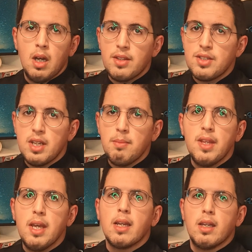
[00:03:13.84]
And the same
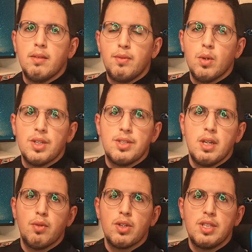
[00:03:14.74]
thing, if you want to
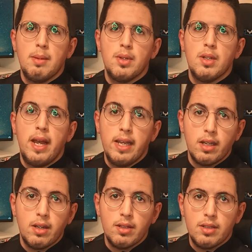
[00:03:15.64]
say, for example, hey
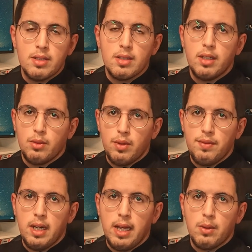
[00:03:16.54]
girls, in
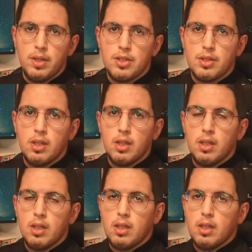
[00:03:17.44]
Riffian language,
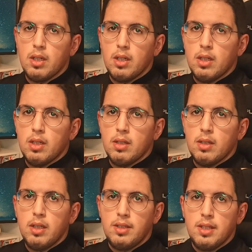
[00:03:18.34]

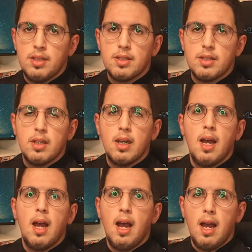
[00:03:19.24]
it is
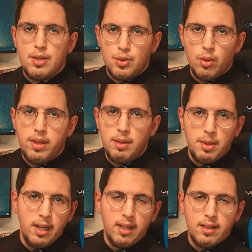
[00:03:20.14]
azul
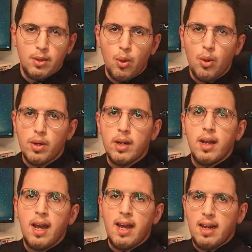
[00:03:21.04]
or
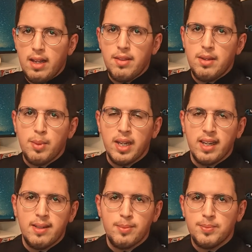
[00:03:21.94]
ahlan.